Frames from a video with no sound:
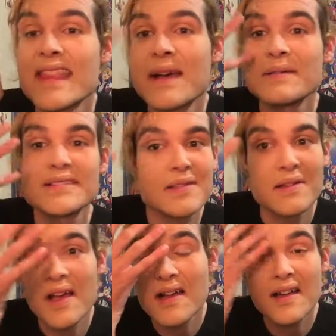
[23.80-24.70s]
That was so
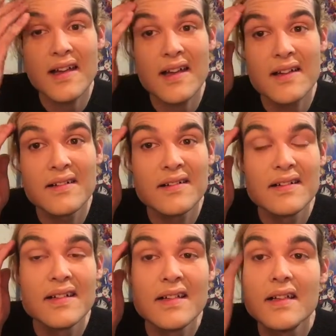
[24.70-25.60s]
long ago.
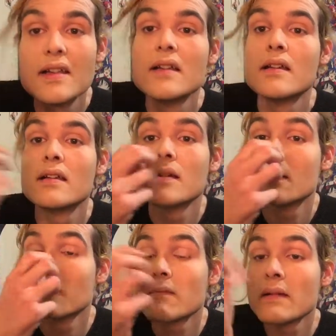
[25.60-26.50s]

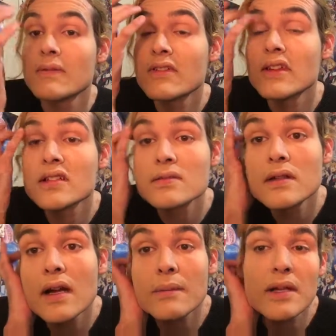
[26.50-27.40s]
But for this one,
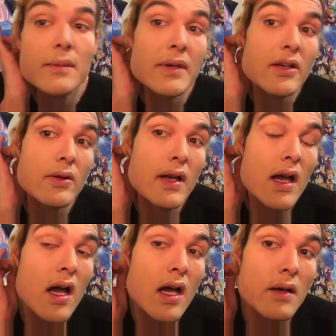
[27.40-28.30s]
I'm going to be doing a
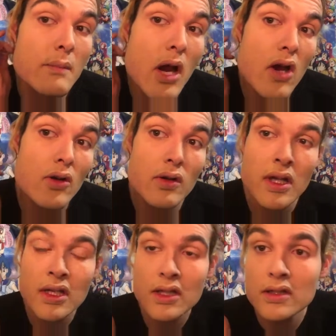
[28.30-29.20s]
Hanamaru
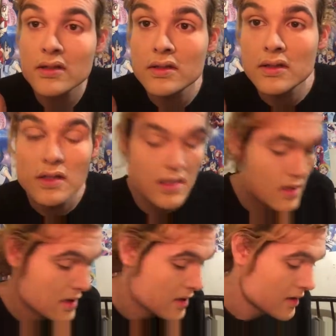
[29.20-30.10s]
look.
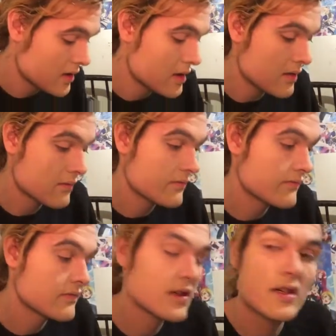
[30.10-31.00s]
You know,
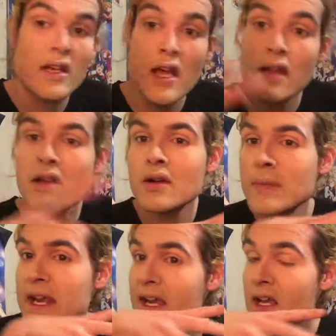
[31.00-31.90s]
her
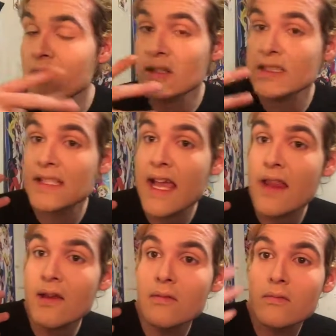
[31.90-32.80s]
main color is
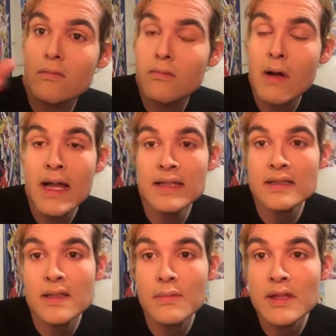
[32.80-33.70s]
yellow. What
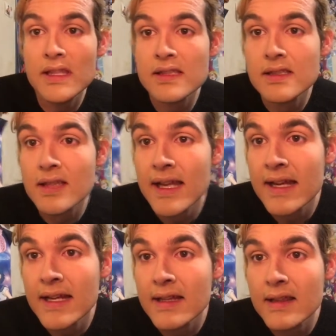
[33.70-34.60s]
is up with this
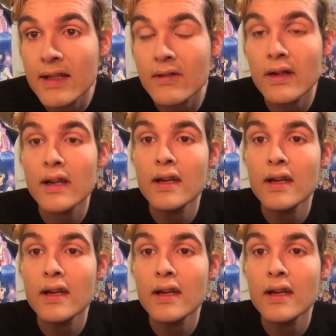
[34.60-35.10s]
lighting thing right